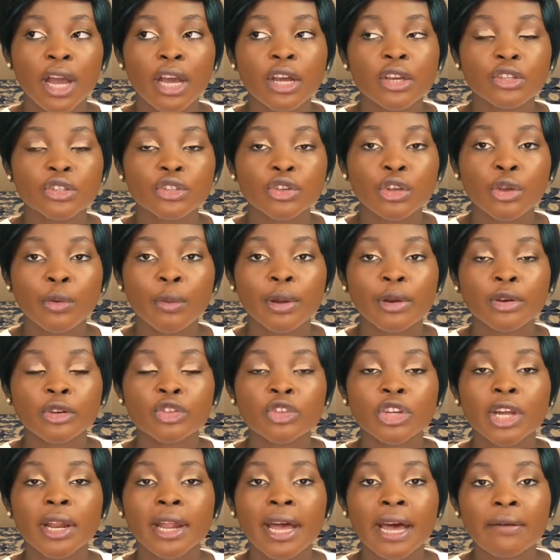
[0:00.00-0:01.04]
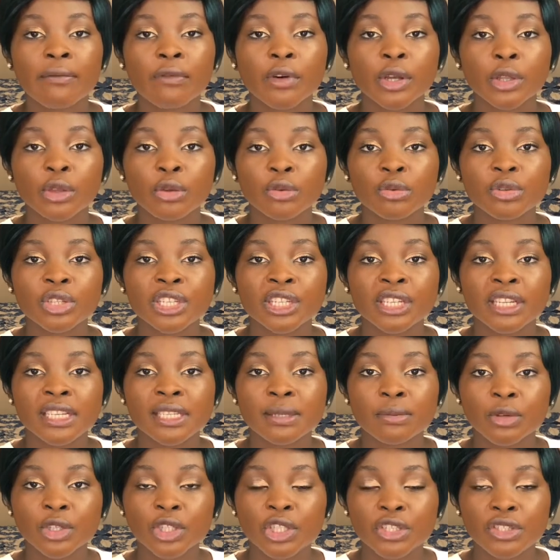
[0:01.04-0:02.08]
So you want to try to avoid douching
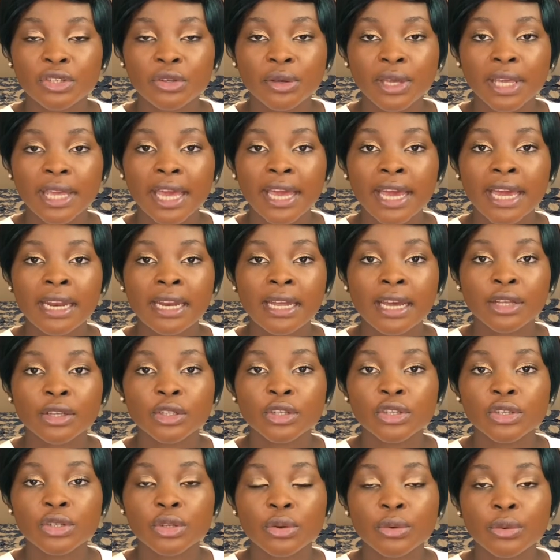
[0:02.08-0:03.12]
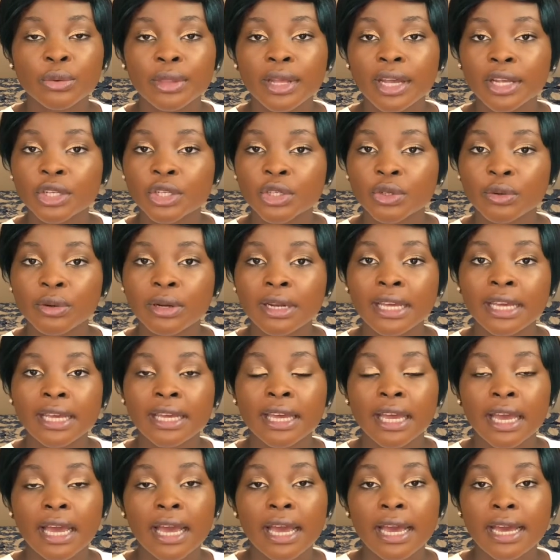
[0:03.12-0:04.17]
as much as you can and just go
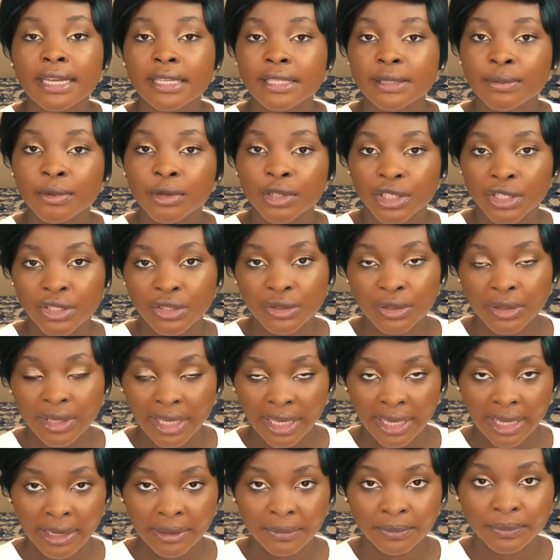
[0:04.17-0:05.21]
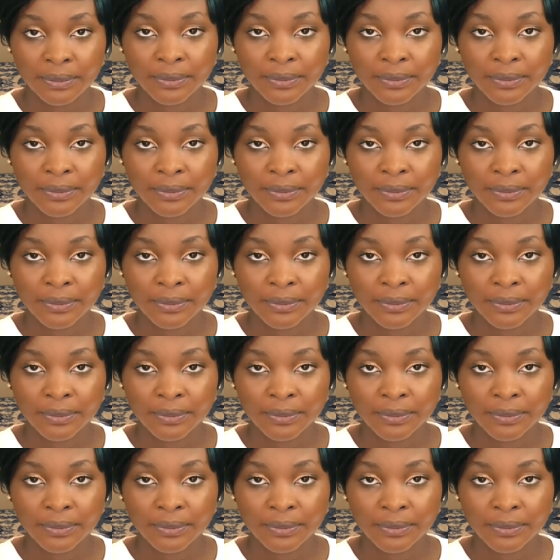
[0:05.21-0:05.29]
naturally as much as you can.